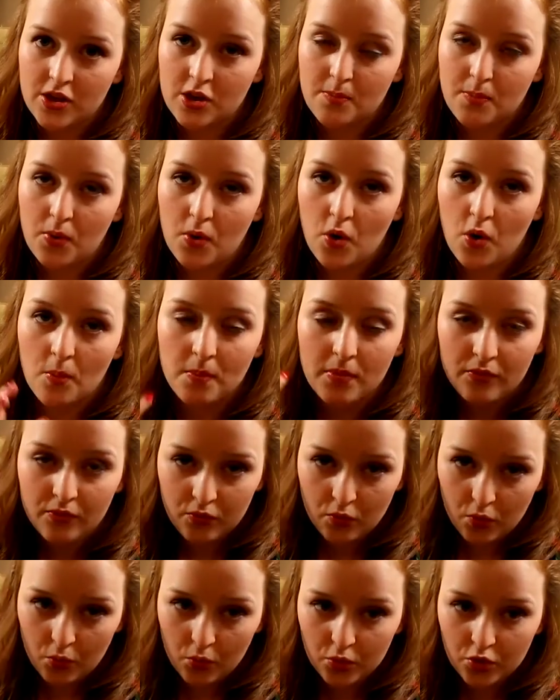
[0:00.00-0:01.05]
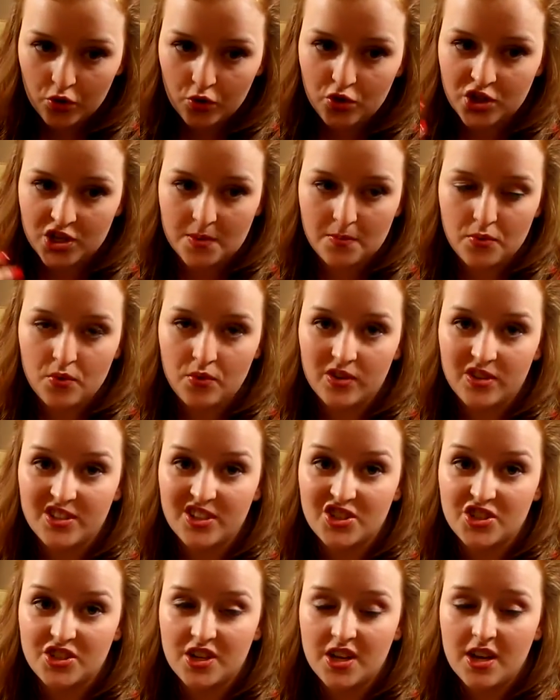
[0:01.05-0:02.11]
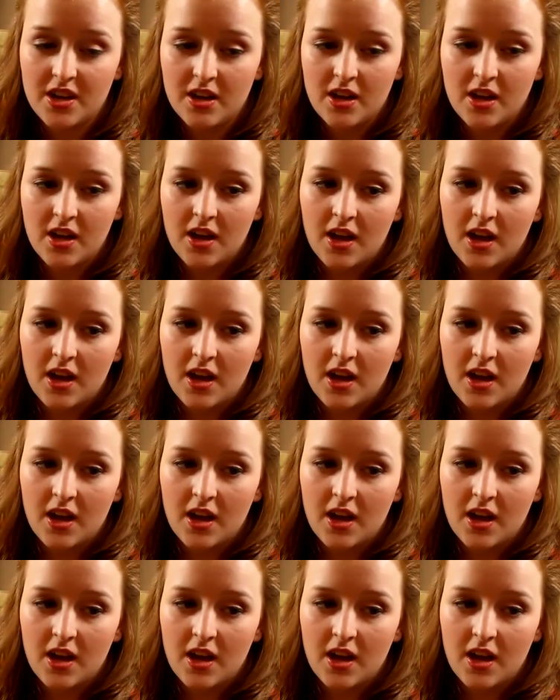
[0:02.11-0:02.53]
that you put on before you shampoo and condition it,